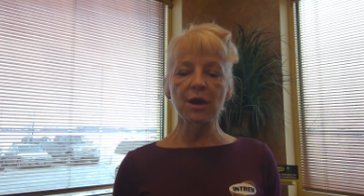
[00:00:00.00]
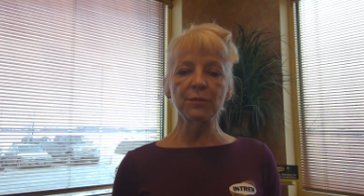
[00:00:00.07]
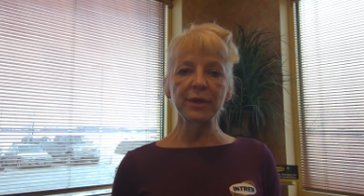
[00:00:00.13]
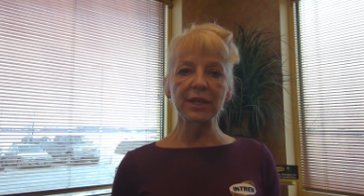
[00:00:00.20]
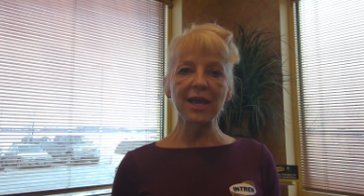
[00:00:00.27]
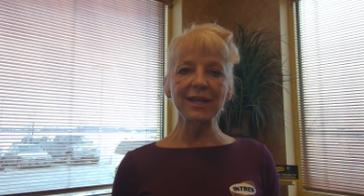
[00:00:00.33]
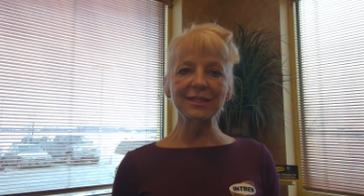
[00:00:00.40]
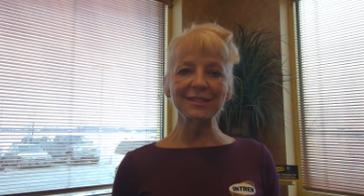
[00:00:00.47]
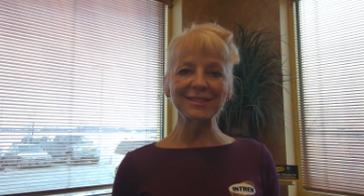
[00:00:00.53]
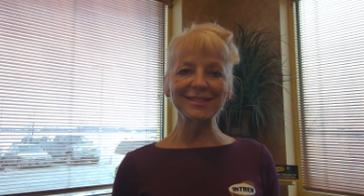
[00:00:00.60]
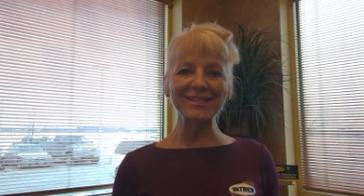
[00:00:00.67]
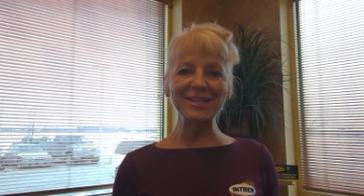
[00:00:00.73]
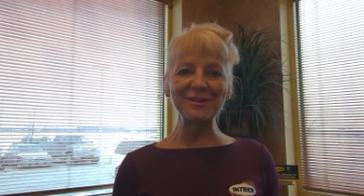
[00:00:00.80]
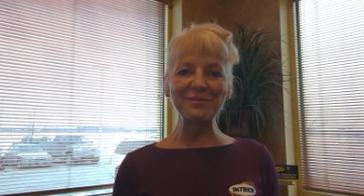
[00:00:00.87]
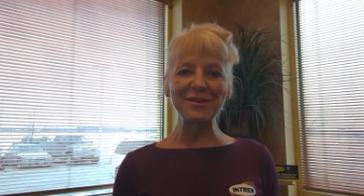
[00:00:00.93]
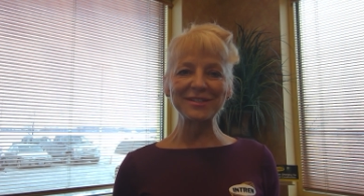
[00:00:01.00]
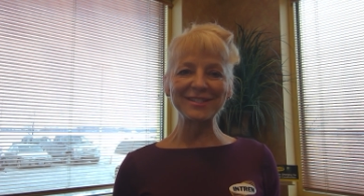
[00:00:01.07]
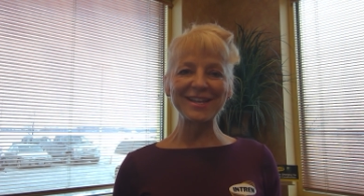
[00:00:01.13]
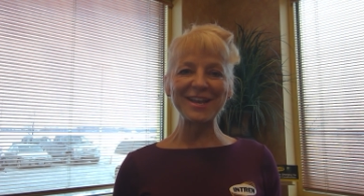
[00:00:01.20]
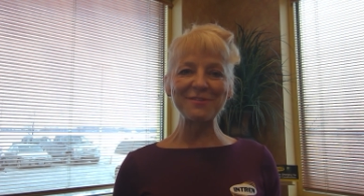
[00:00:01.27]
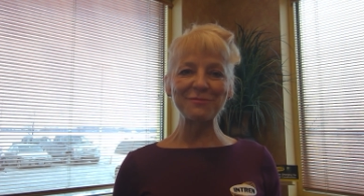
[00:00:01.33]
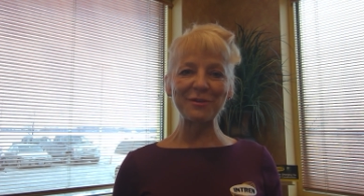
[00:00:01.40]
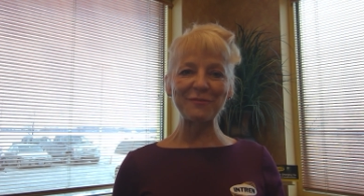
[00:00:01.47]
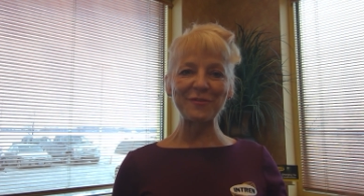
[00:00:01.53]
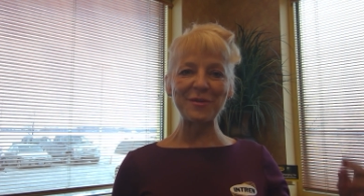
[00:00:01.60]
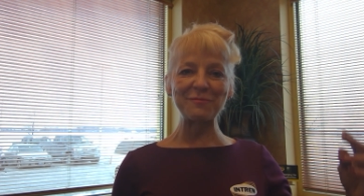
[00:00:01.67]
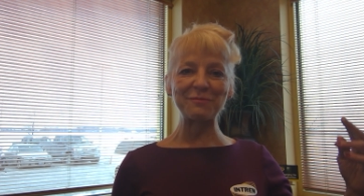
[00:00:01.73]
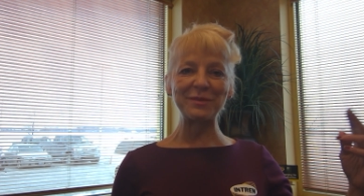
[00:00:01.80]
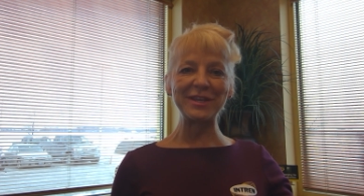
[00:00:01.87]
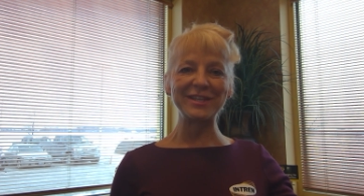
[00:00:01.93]
We like to say we're
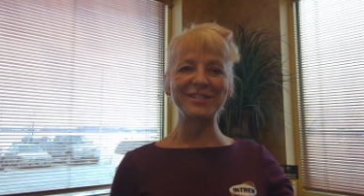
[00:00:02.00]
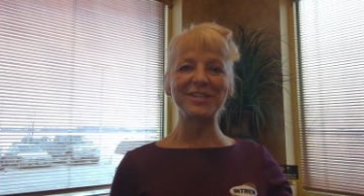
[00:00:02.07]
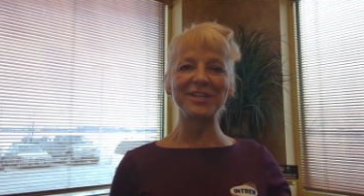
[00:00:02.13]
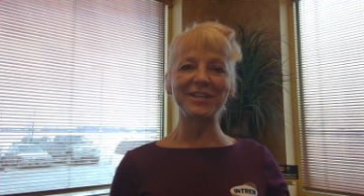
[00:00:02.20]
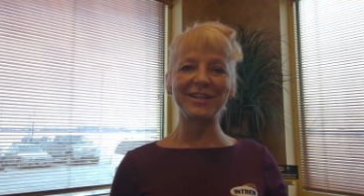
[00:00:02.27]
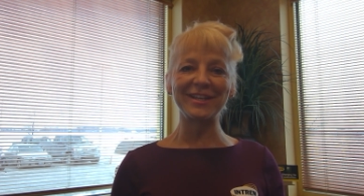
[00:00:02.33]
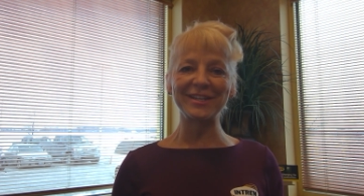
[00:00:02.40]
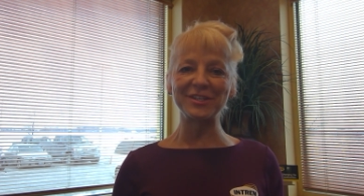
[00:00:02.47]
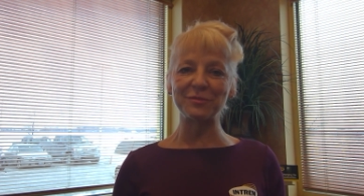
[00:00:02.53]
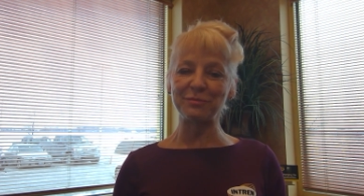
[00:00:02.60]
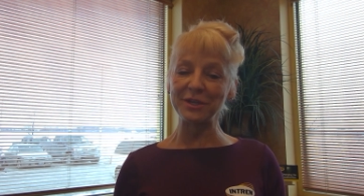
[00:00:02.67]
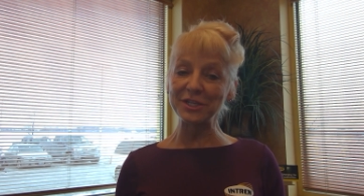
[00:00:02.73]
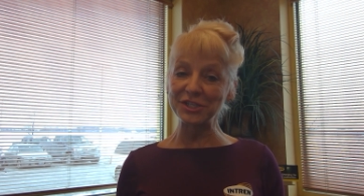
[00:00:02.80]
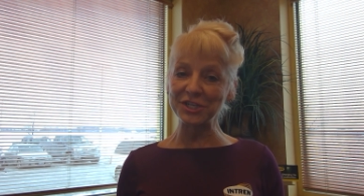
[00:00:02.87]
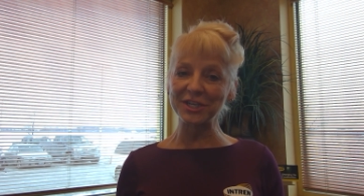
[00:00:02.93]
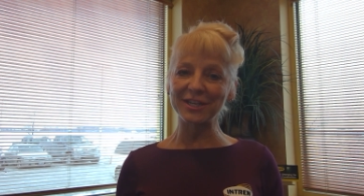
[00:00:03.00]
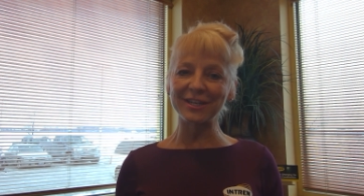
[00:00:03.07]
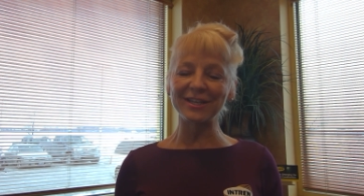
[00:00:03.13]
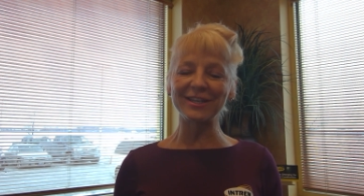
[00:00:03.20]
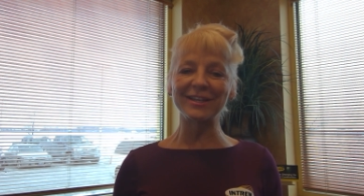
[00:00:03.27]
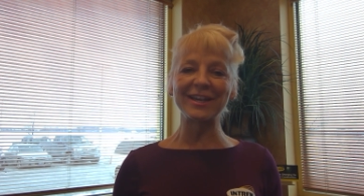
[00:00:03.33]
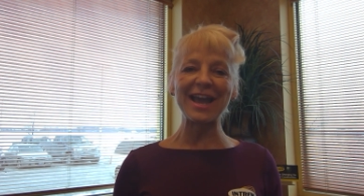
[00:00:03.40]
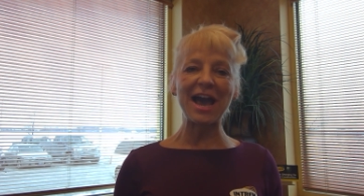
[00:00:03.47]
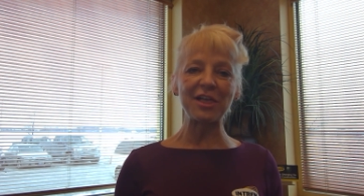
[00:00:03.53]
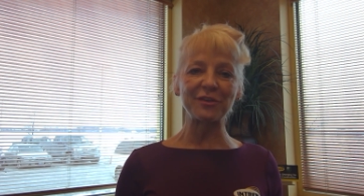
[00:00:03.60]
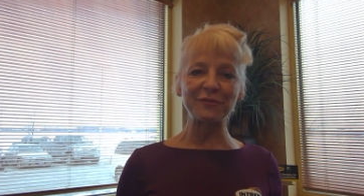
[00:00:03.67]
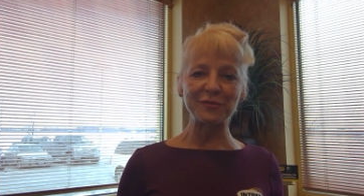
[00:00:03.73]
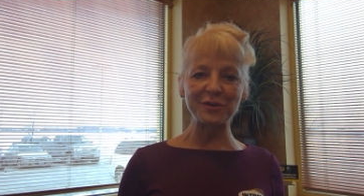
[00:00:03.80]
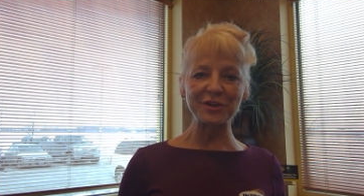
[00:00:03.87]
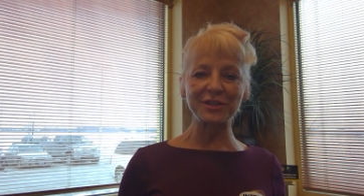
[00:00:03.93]
from PG&E to BG&E,
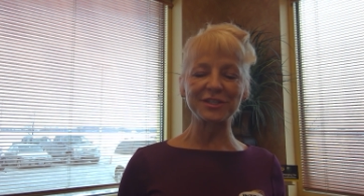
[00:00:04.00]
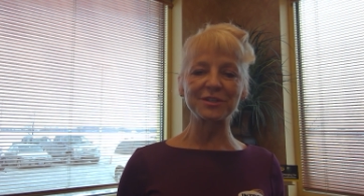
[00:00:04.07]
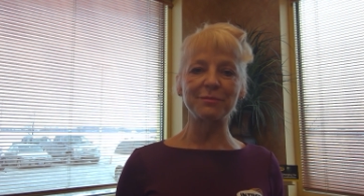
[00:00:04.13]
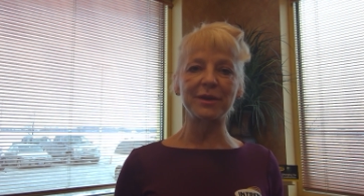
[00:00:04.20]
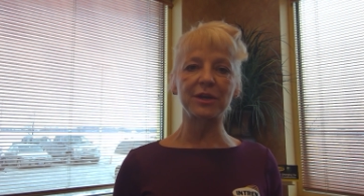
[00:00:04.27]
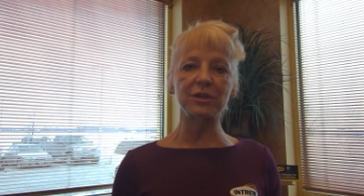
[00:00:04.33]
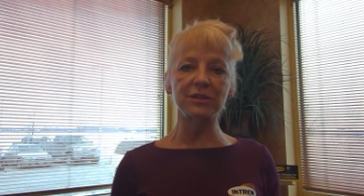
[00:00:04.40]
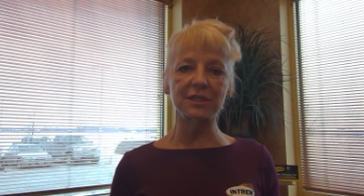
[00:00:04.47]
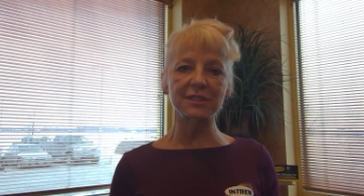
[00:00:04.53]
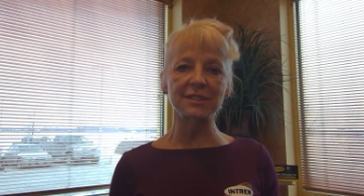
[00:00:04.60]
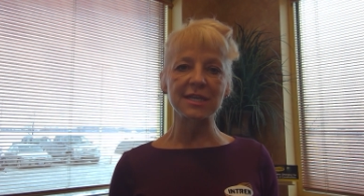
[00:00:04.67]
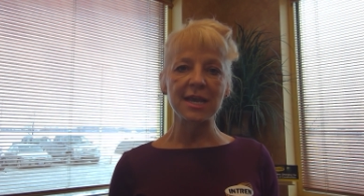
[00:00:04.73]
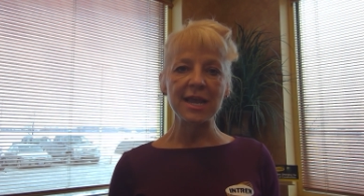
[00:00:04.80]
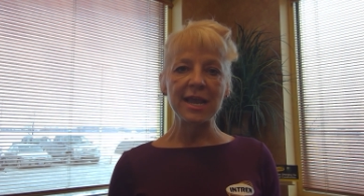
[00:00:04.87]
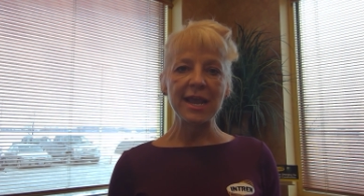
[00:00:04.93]
California to Maryland.